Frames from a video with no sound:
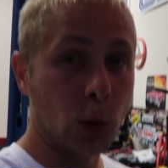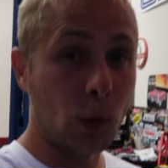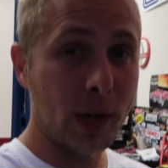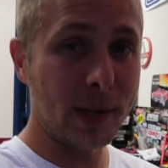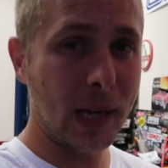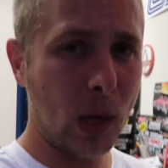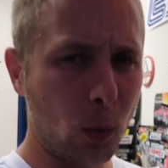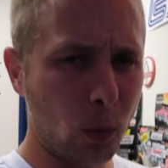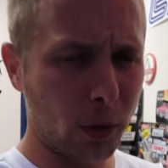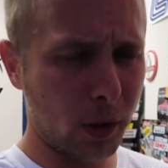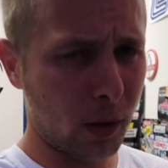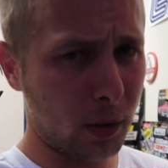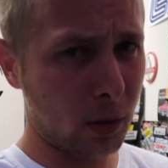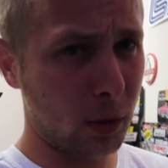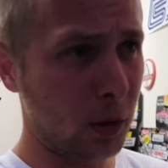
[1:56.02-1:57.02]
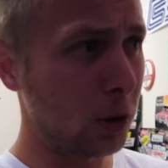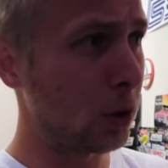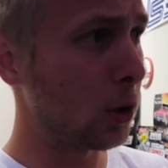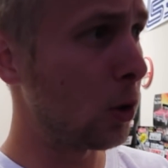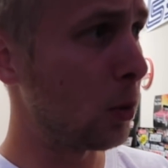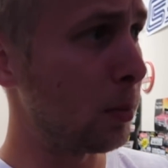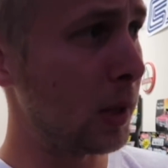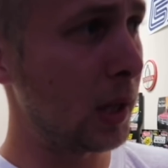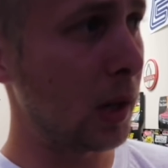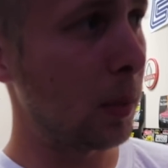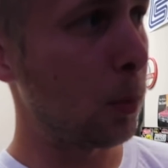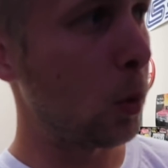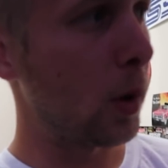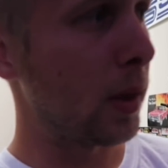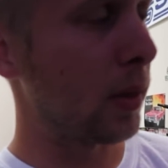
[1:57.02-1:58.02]
So right now we're going to go meet
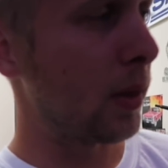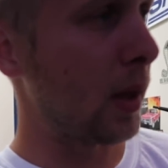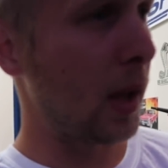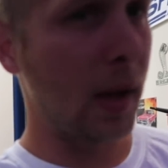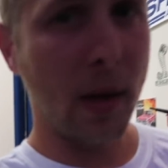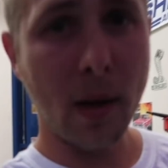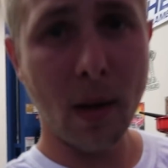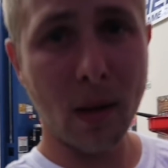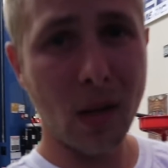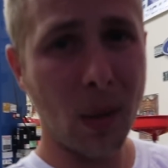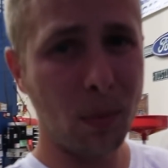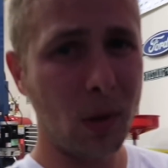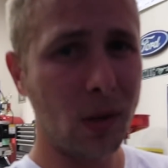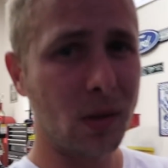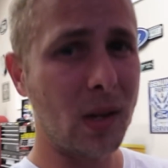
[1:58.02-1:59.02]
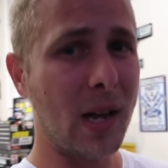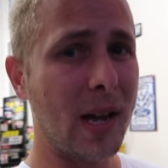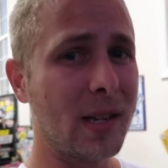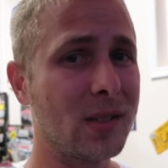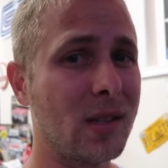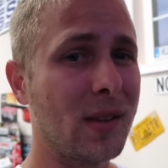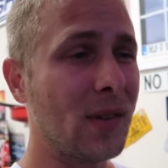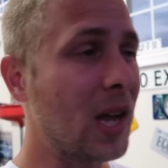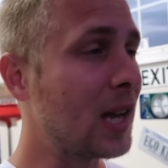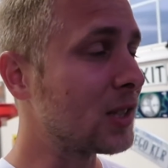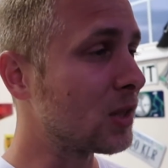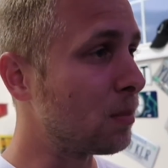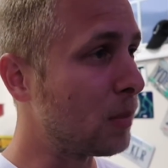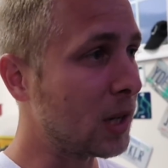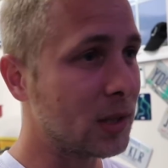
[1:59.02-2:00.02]
up with a couple other guys. They've got
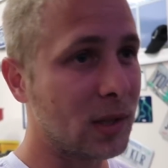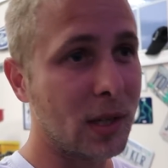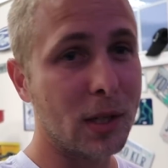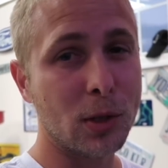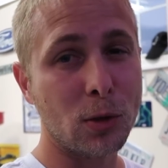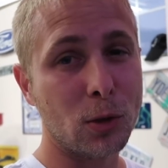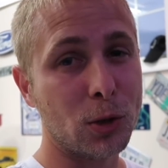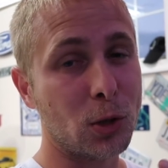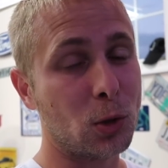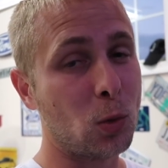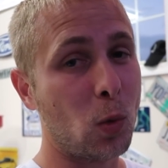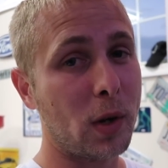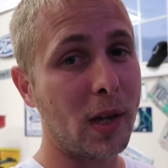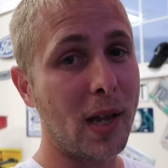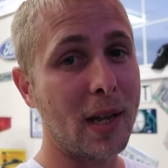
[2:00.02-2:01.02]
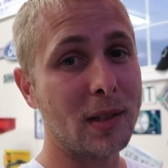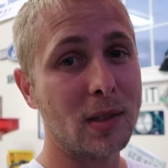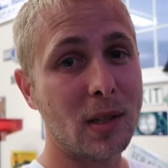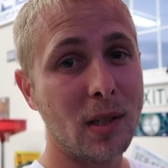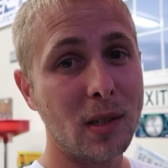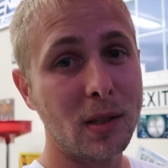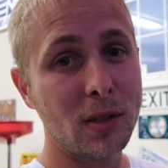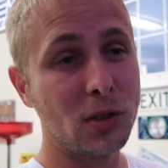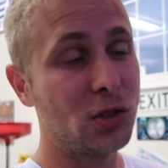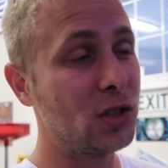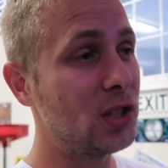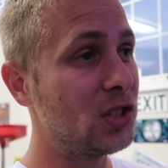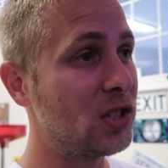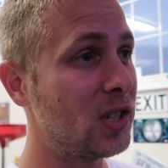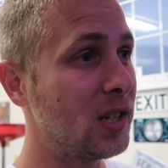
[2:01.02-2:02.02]
some Mustangs. So there's a 2018
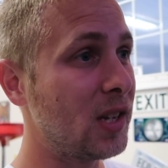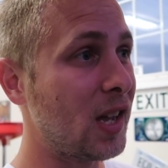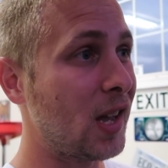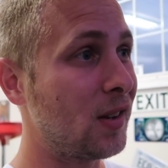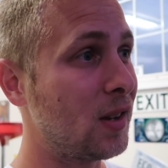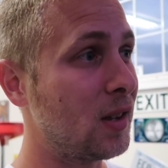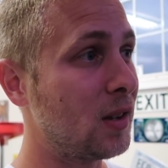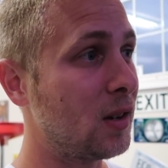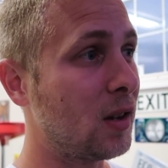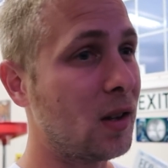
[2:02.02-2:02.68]
GT and then